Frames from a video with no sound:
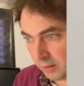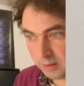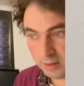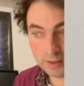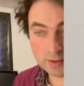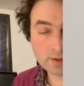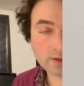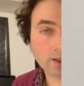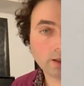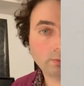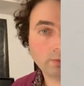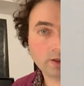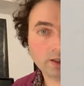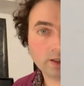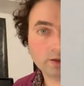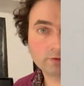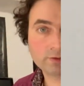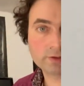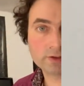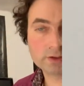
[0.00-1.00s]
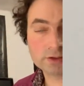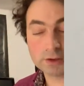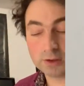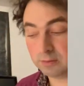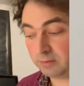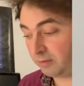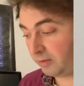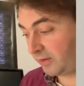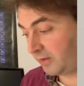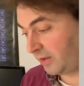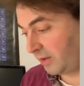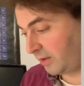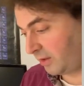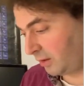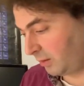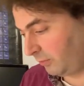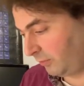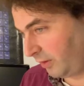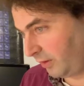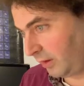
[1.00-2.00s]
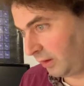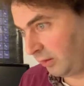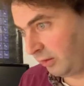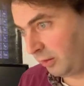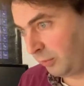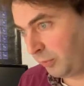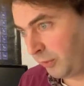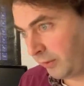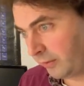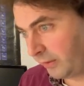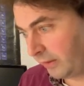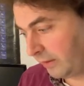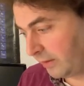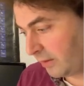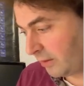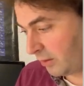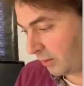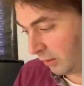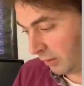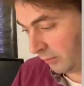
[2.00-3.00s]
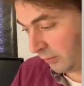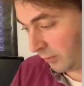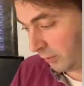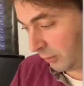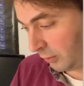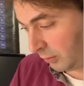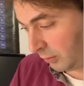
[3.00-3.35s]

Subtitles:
ensemble average over a system without impurities over all